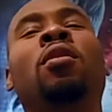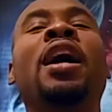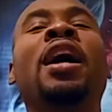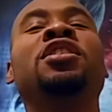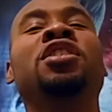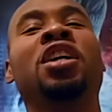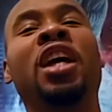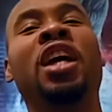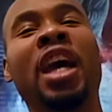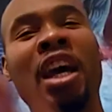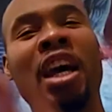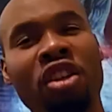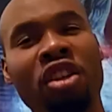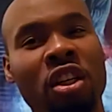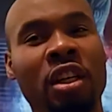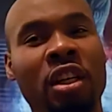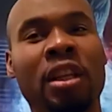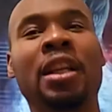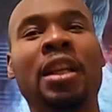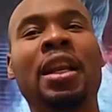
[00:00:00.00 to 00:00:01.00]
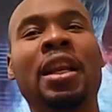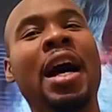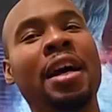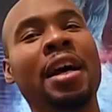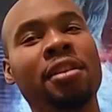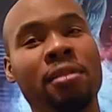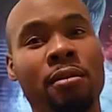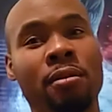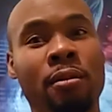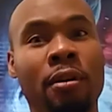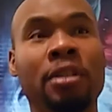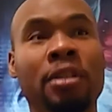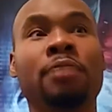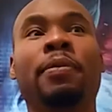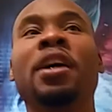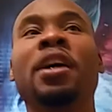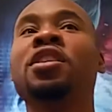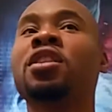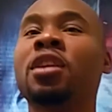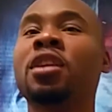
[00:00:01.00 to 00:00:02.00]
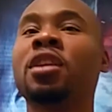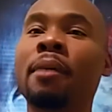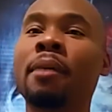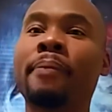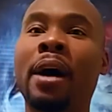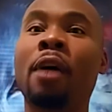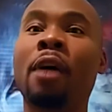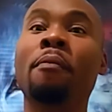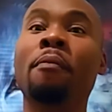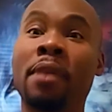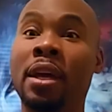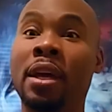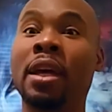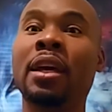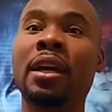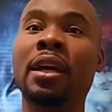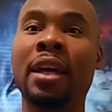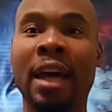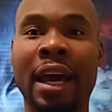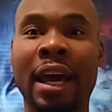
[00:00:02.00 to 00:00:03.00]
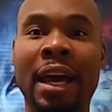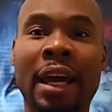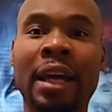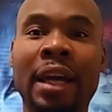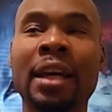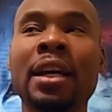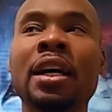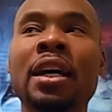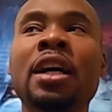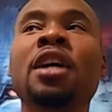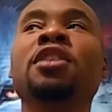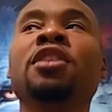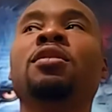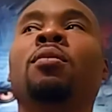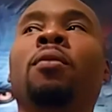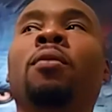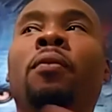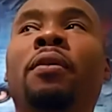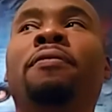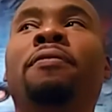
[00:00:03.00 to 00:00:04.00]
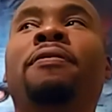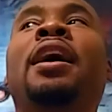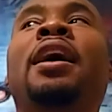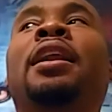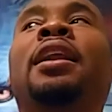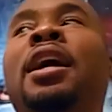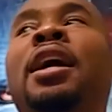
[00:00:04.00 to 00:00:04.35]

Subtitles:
education in high school, especially about being gay. So when we finally